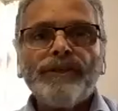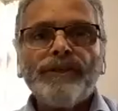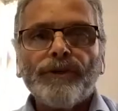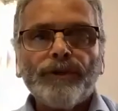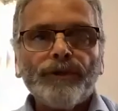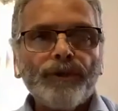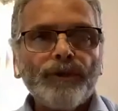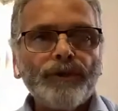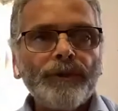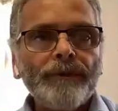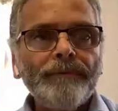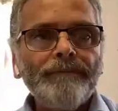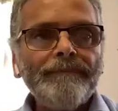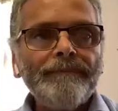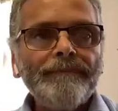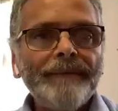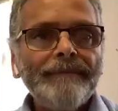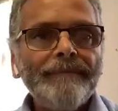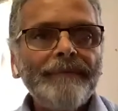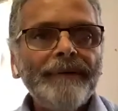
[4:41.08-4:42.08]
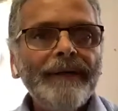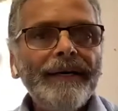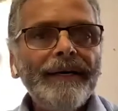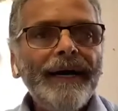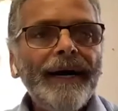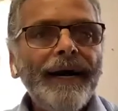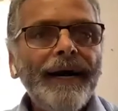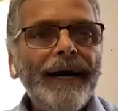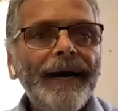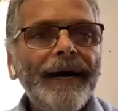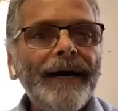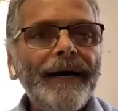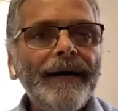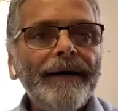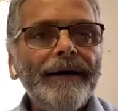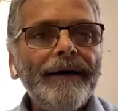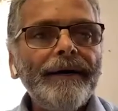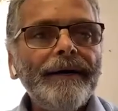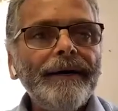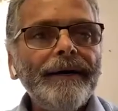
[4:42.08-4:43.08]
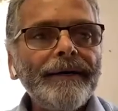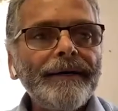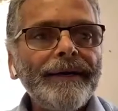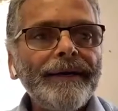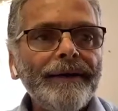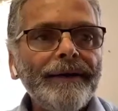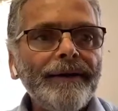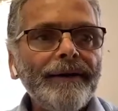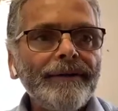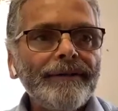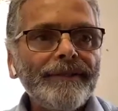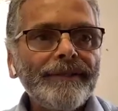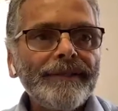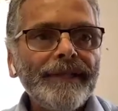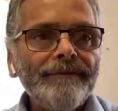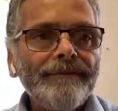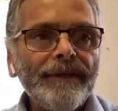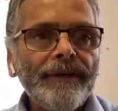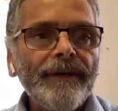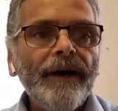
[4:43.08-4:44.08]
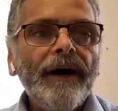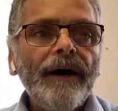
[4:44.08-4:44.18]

Yep. Okay, I'll just have to.